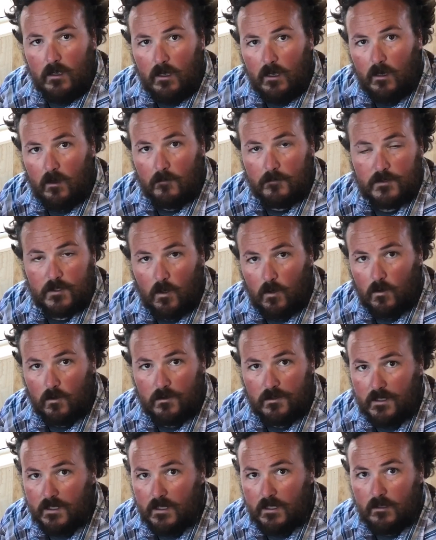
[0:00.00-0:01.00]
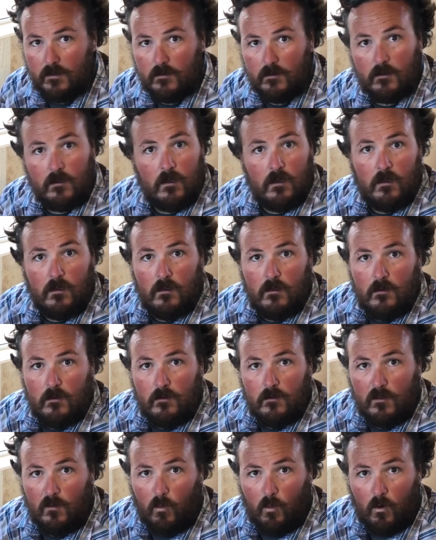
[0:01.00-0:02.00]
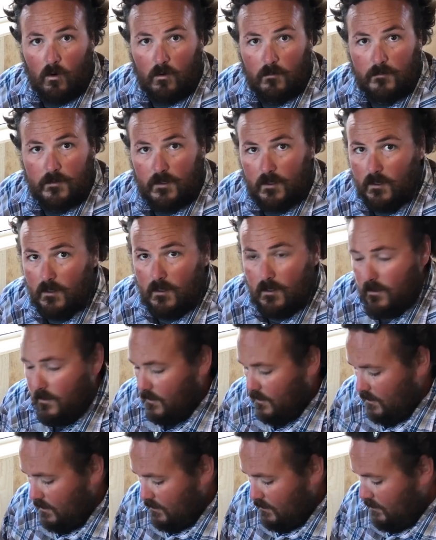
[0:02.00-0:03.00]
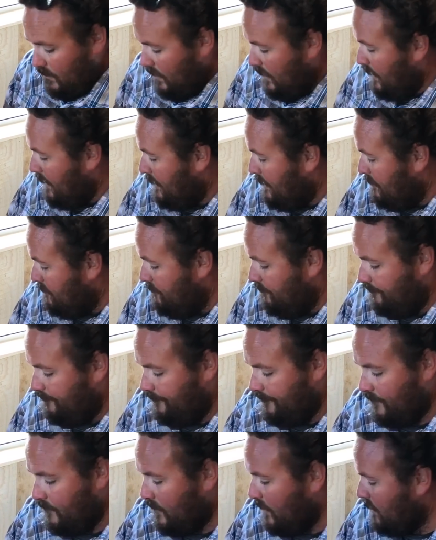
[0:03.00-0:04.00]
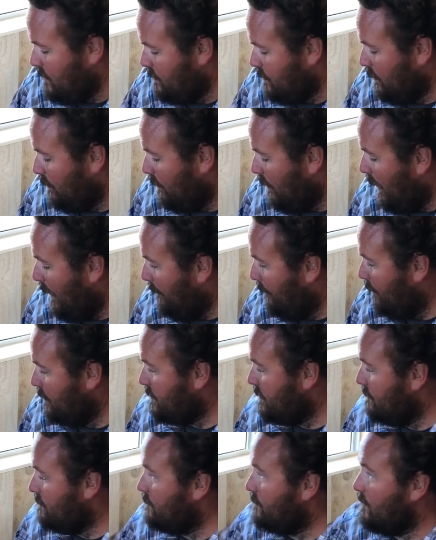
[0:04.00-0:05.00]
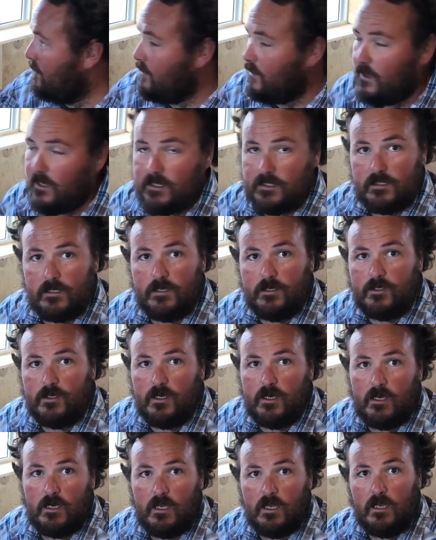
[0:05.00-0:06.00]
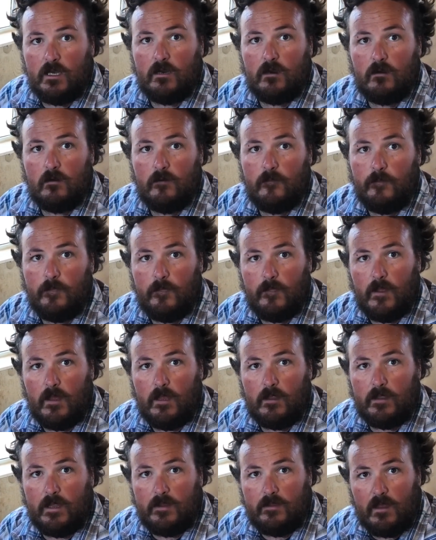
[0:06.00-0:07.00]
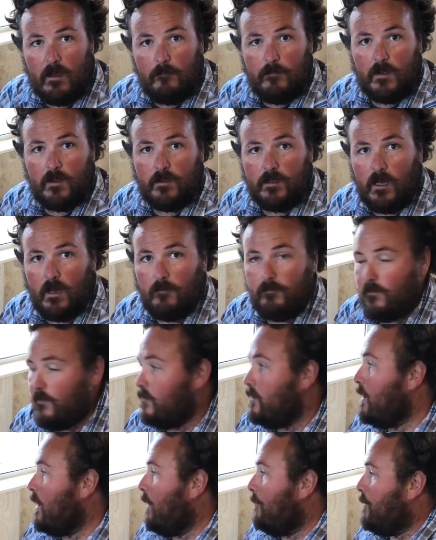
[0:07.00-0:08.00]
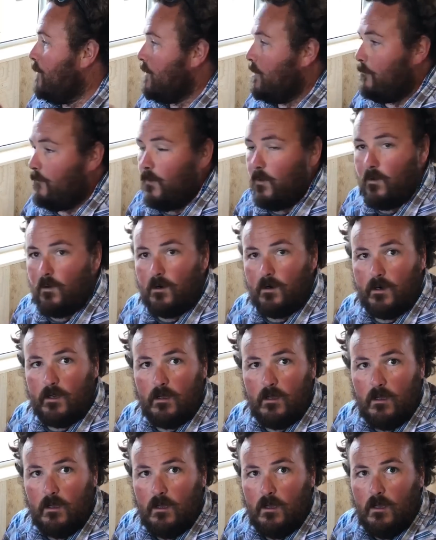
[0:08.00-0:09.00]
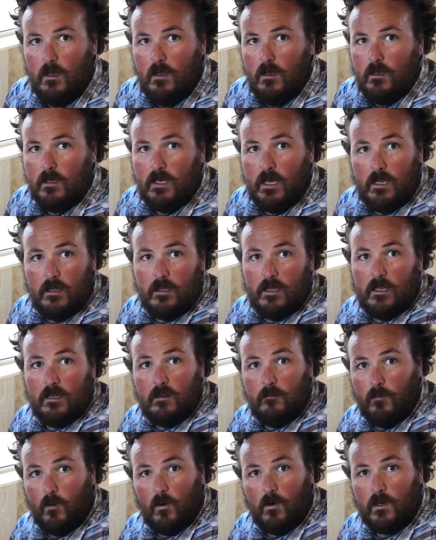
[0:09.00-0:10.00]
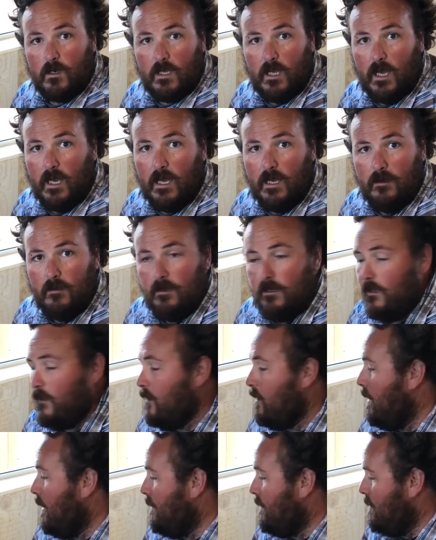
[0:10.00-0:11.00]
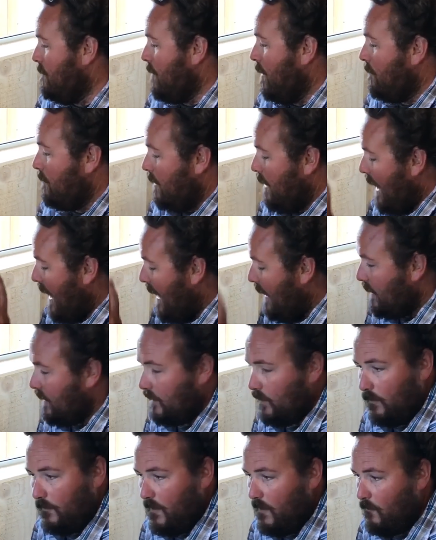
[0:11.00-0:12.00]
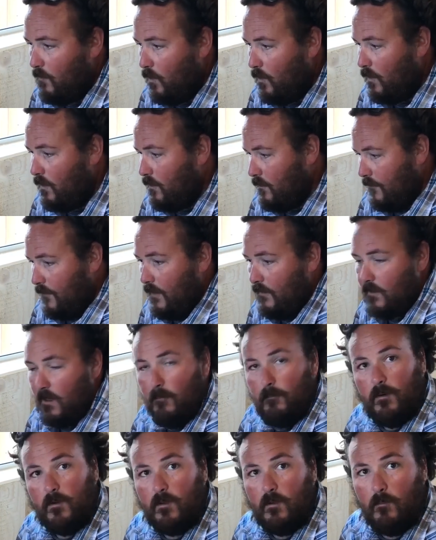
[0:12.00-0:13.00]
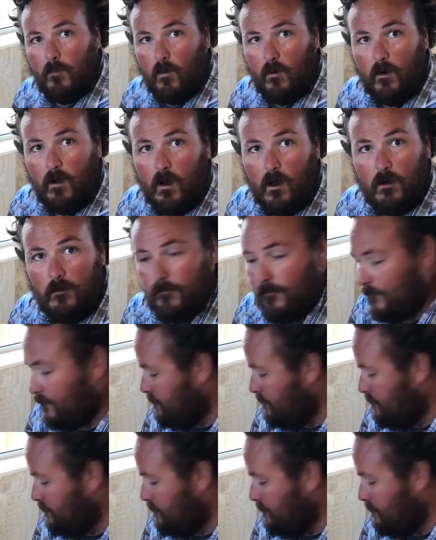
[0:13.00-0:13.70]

helps hold in the warmth. So I'll put some insulation in here and let that build up, and then I'll put the board, get the board cut, and then maybe add a little bit more and then put the board on.